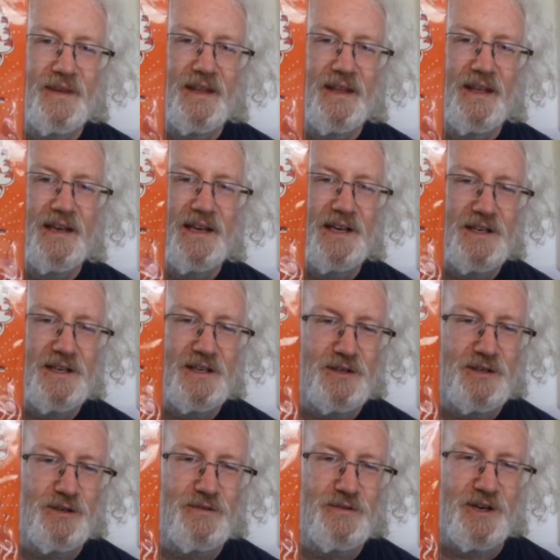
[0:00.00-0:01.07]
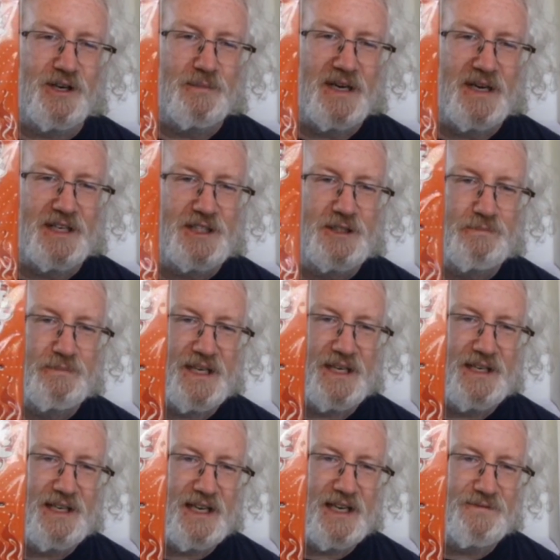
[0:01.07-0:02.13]
He didn't do very much, but he
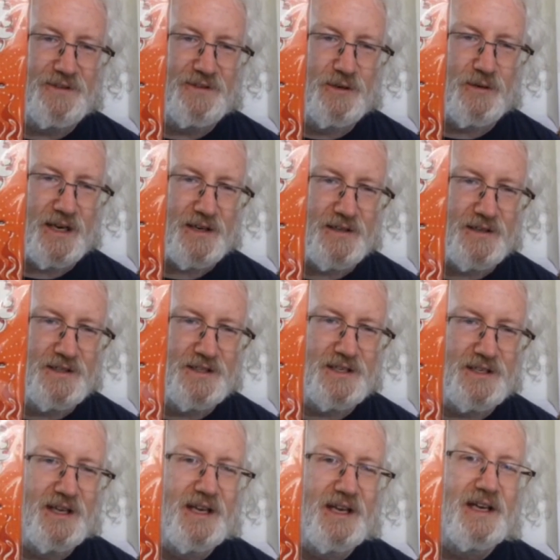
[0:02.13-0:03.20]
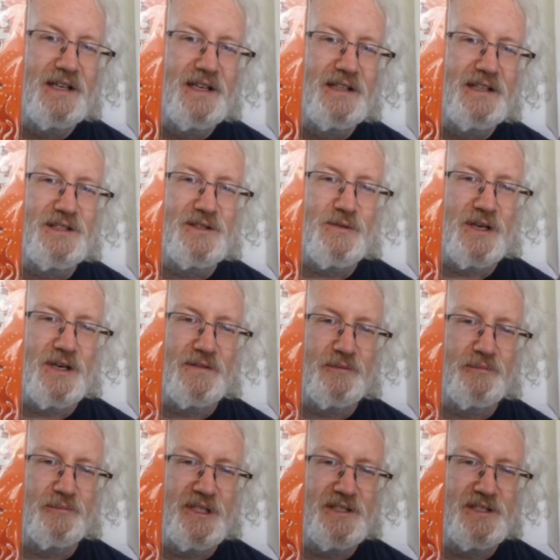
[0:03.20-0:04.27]
had a few records. This is one of them.
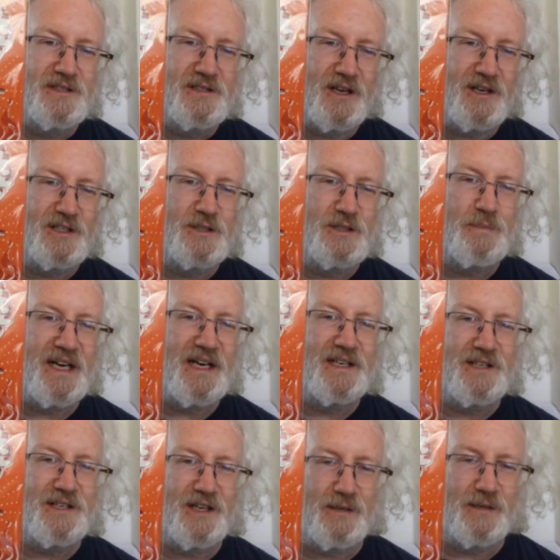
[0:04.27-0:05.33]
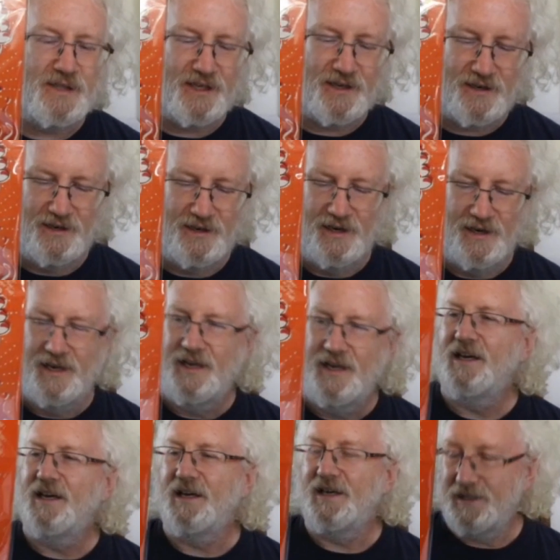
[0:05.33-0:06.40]
This is Songs by Tom Lehrer.
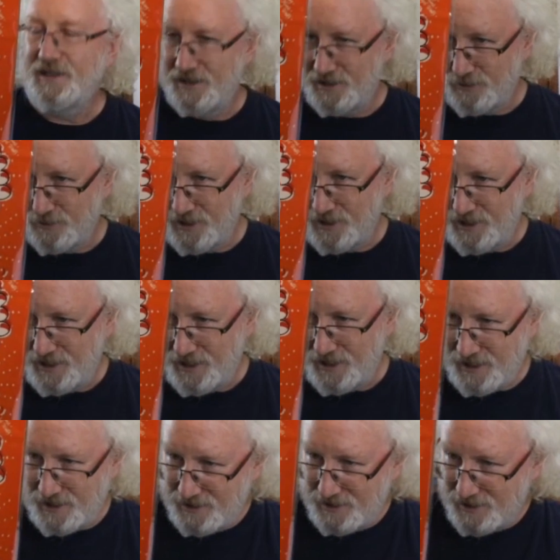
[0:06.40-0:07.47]
Uh, this one has